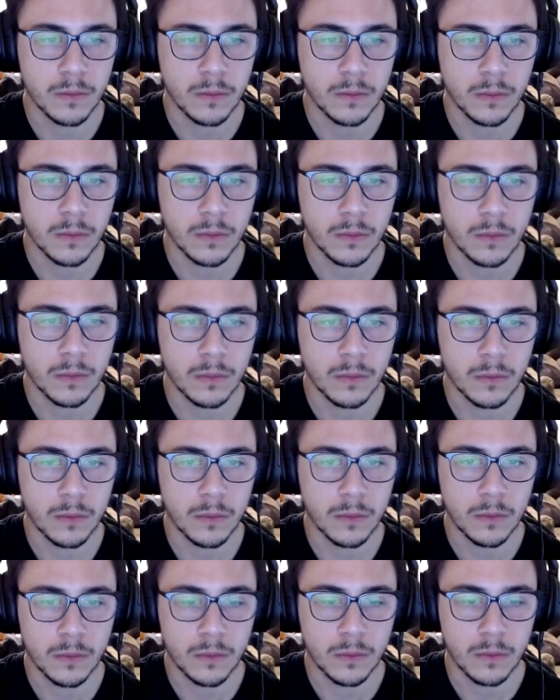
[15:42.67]
These are more
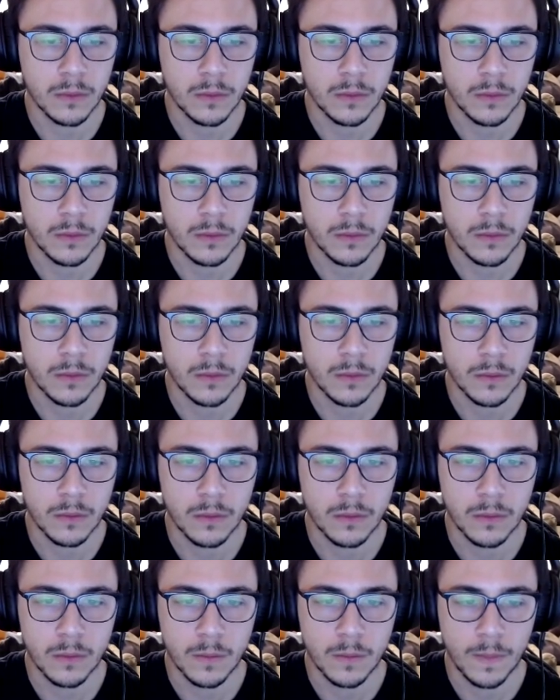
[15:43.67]
so just
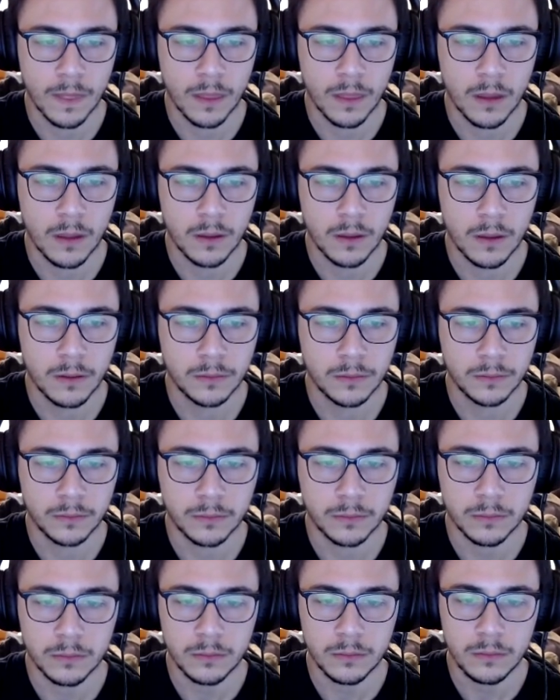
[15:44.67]
relative to
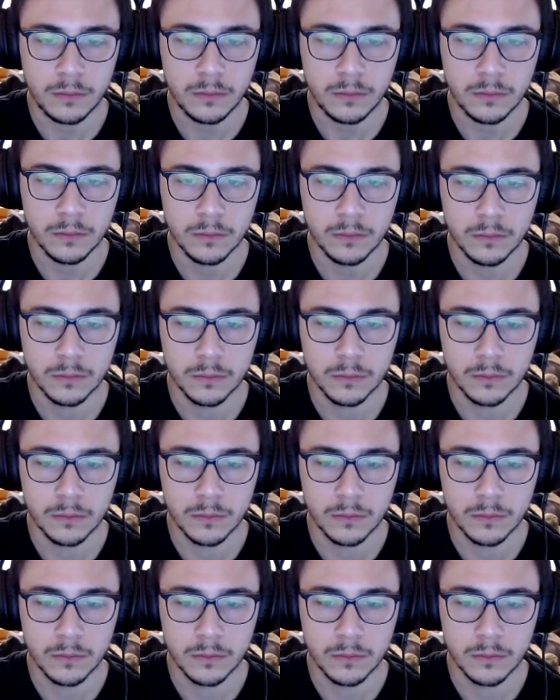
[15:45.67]
like interest.